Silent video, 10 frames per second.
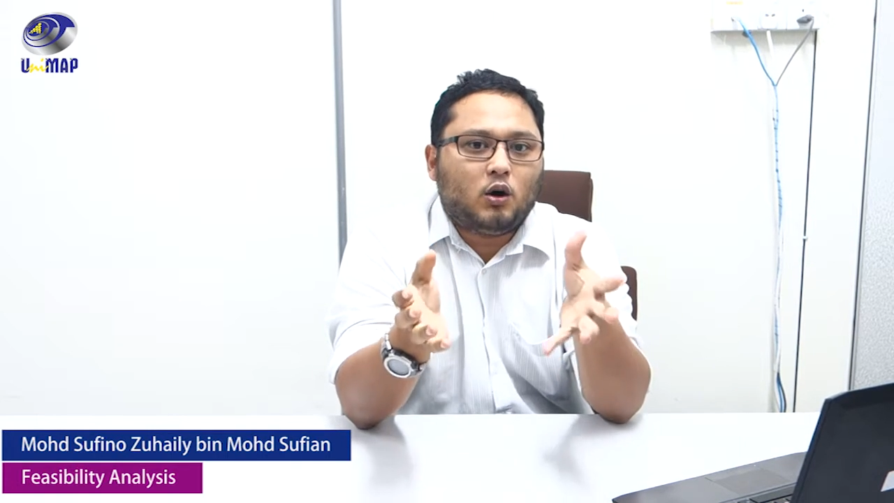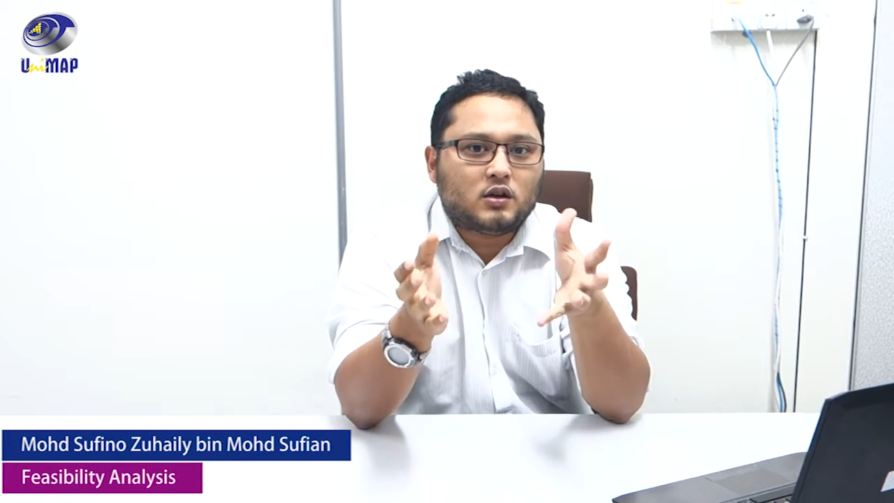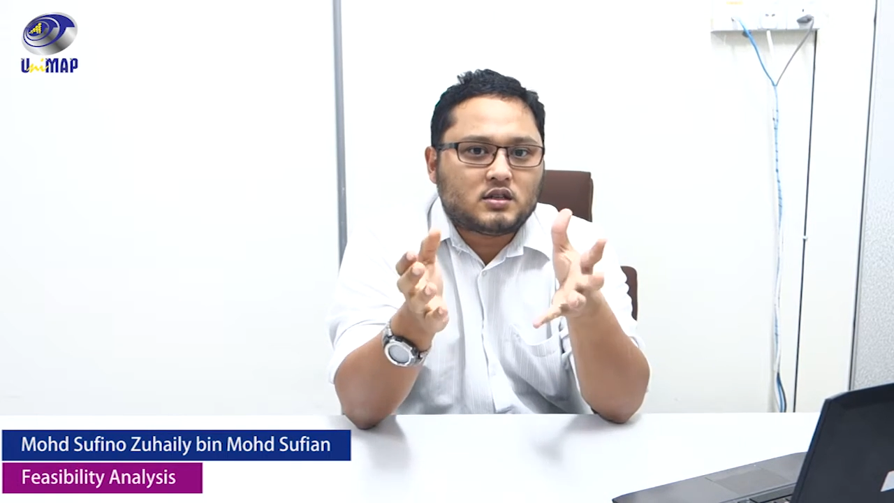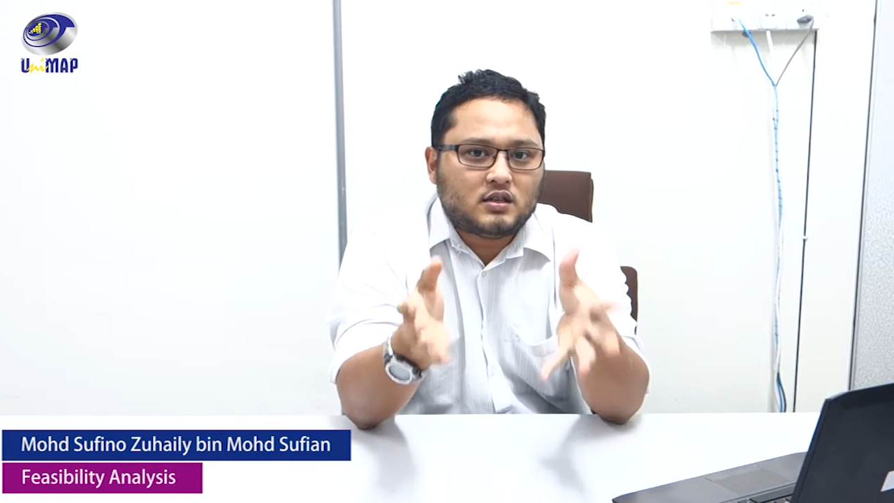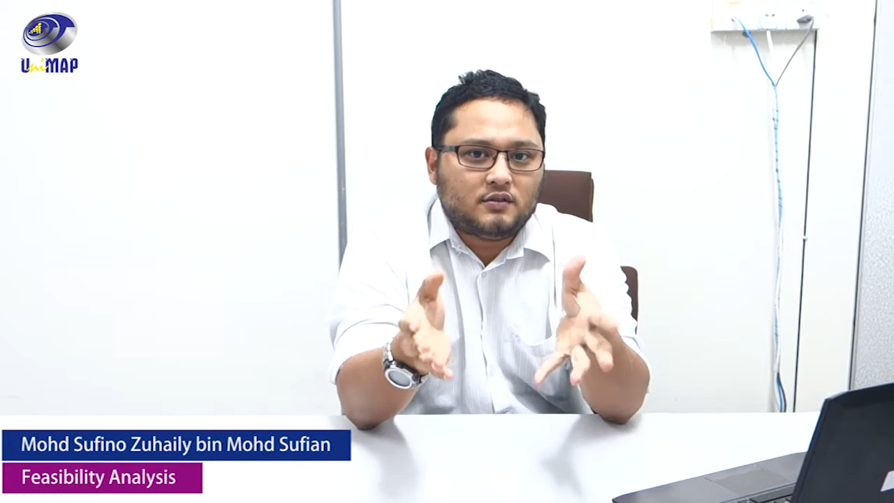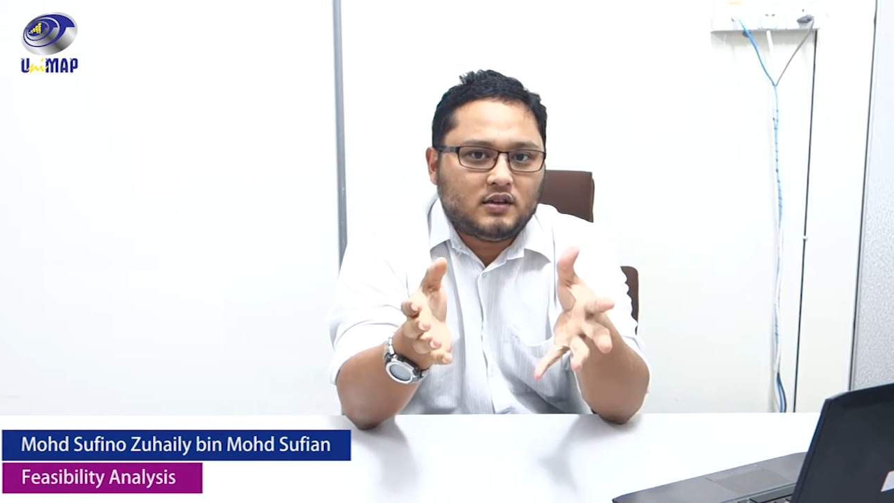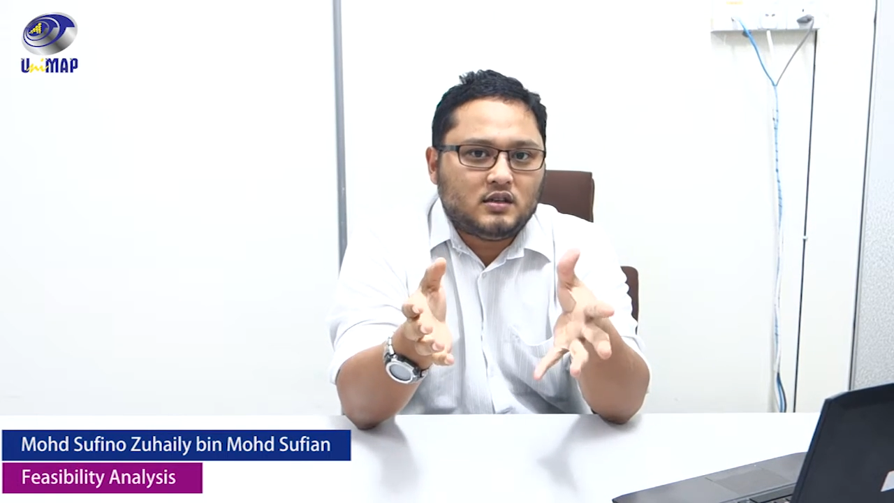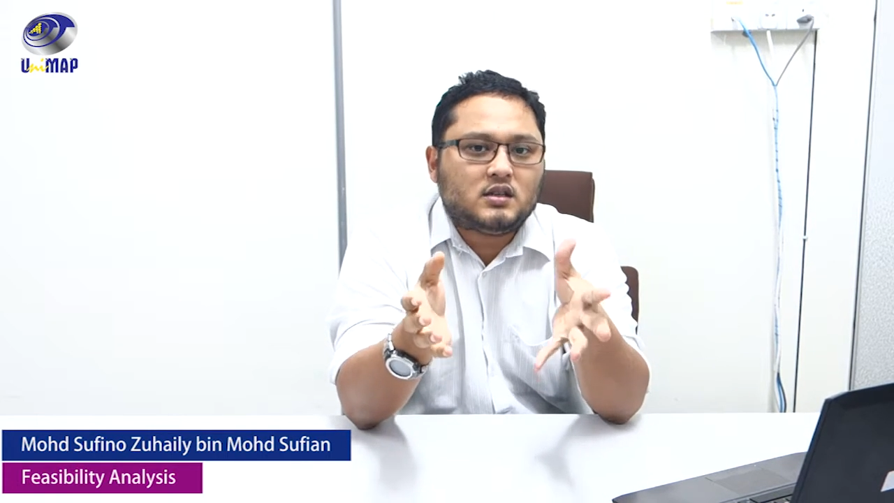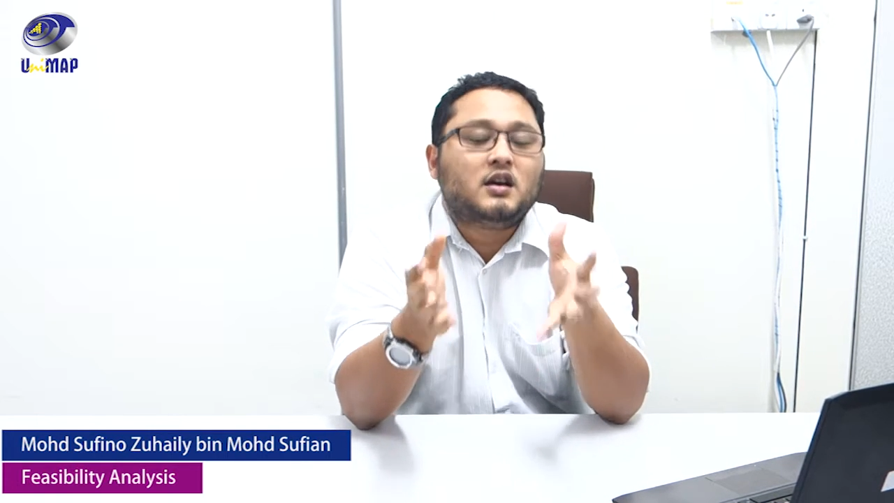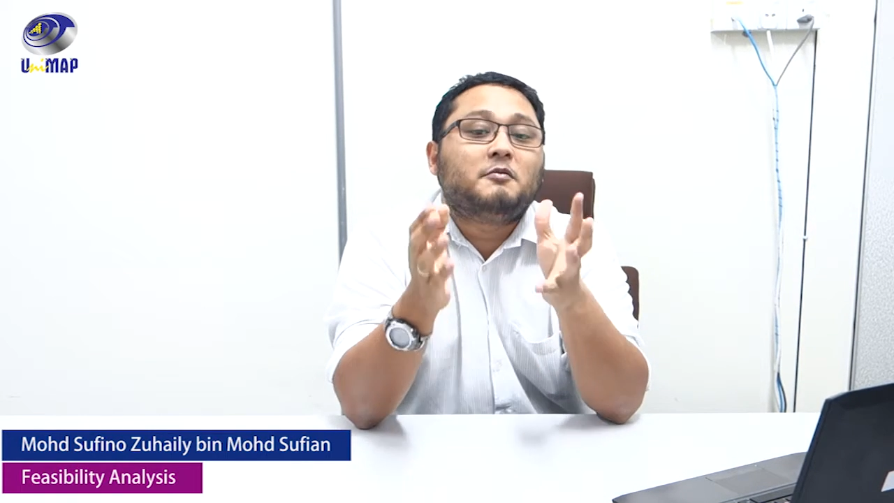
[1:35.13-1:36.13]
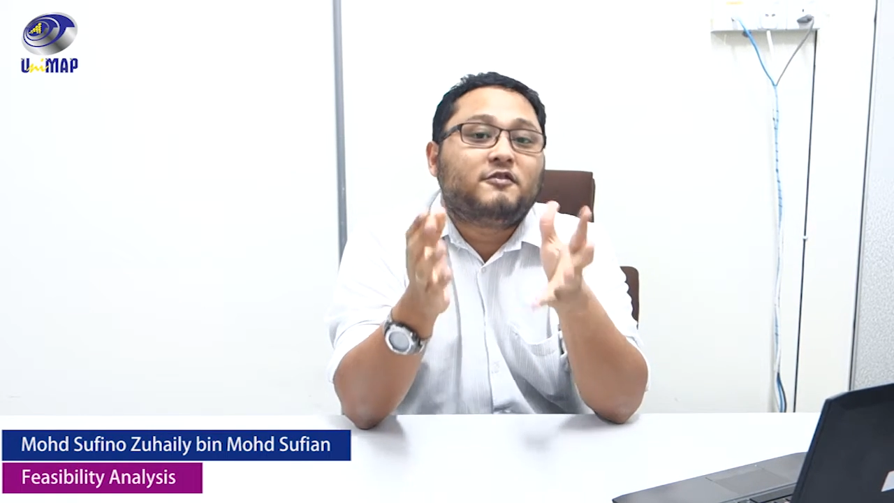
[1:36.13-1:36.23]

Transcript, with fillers: or service